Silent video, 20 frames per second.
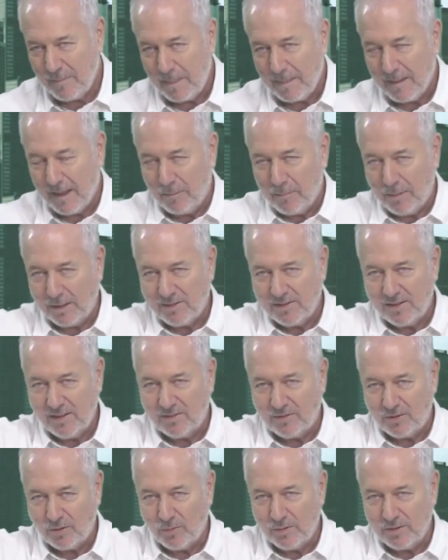And my
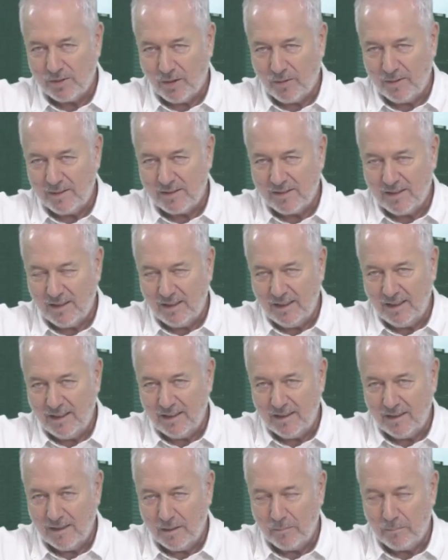sister was always sitting
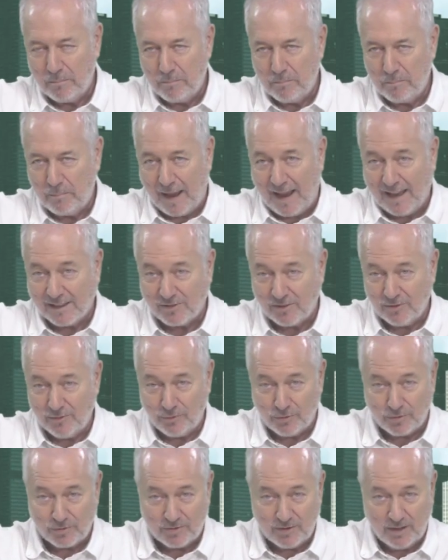in the
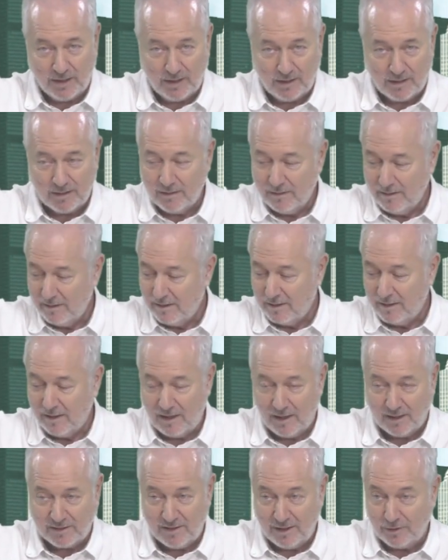passenger seat.
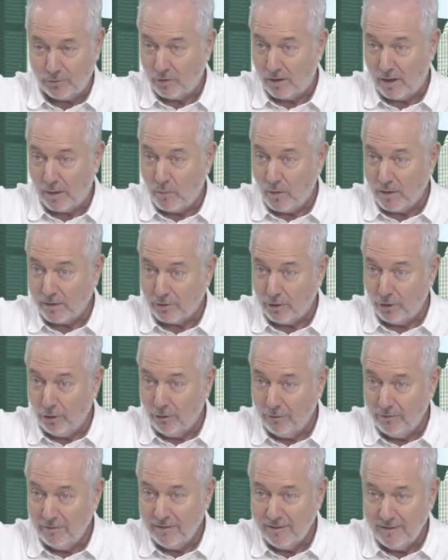El asiento de la muerte,
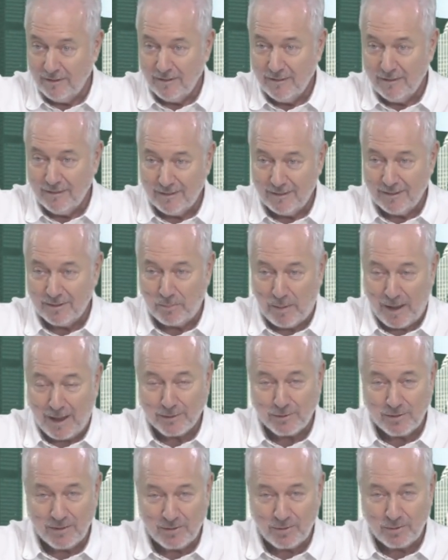¿no? This
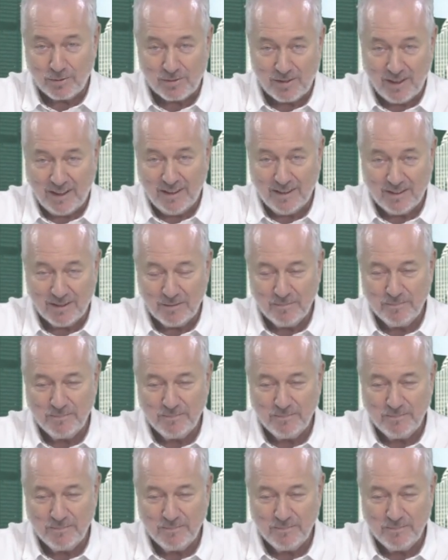passenger seat.